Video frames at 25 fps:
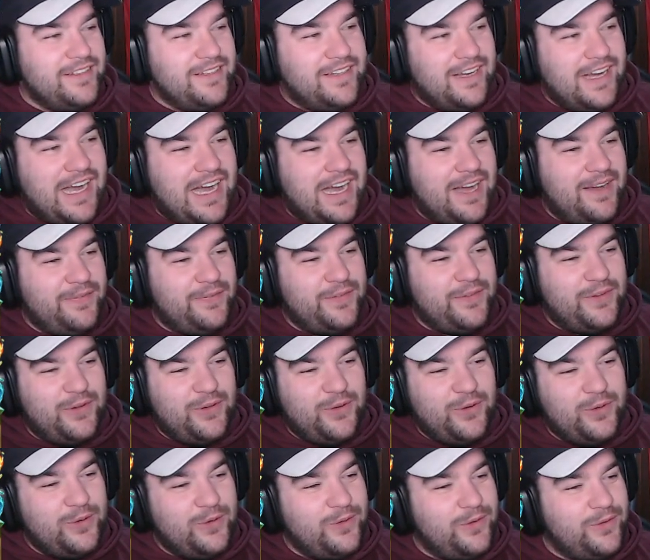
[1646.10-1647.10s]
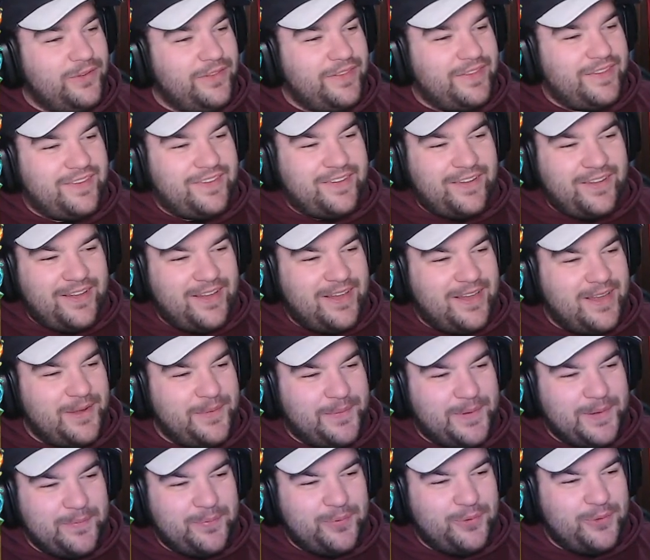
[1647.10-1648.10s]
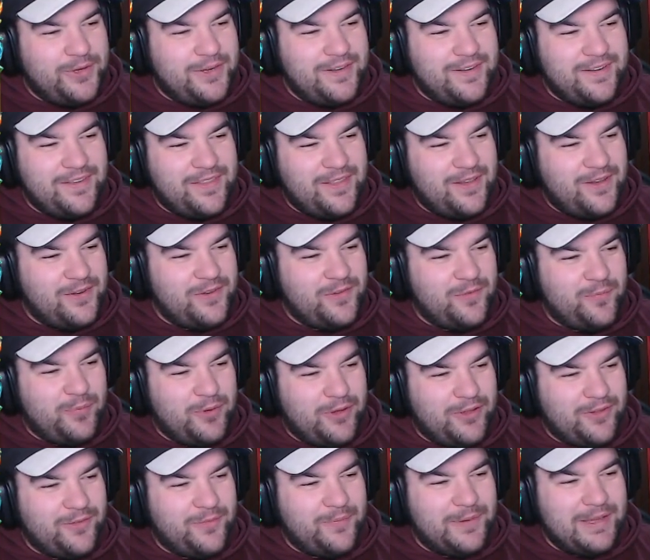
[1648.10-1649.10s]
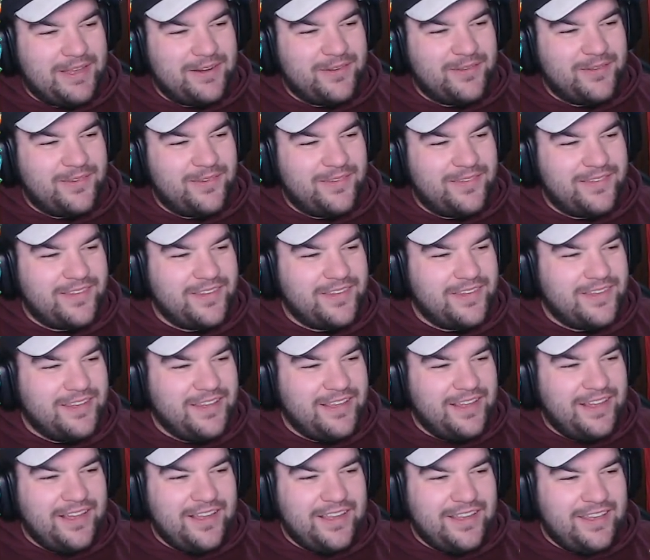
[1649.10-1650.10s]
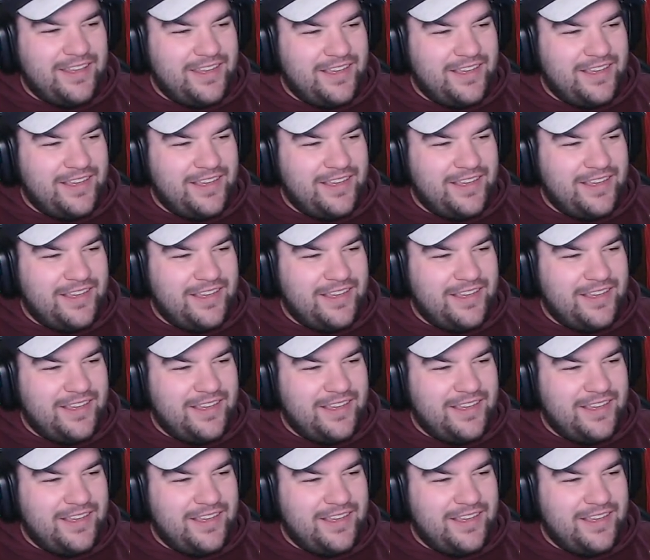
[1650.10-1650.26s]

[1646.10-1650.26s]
after all the time I put into those boss battles, you're